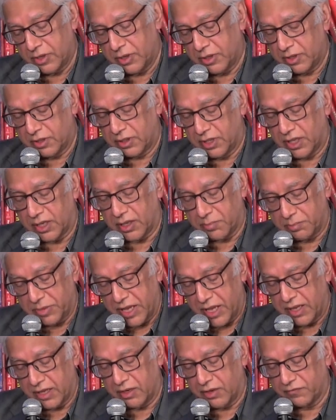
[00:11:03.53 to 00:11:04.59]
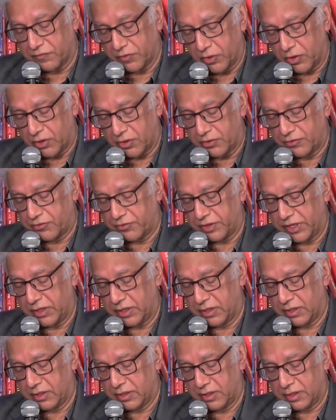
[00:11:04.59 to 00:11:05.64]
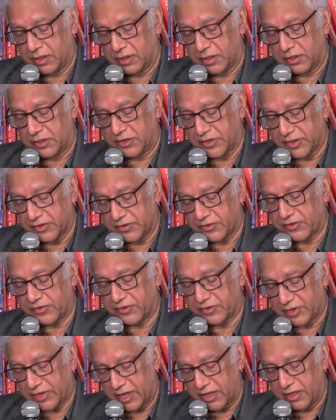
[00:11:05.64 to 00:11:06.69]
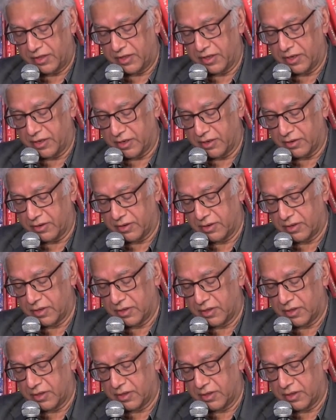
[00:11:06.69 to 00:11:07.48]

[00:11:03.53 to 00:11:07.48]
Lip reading: like a bag of laundry. Just stay there.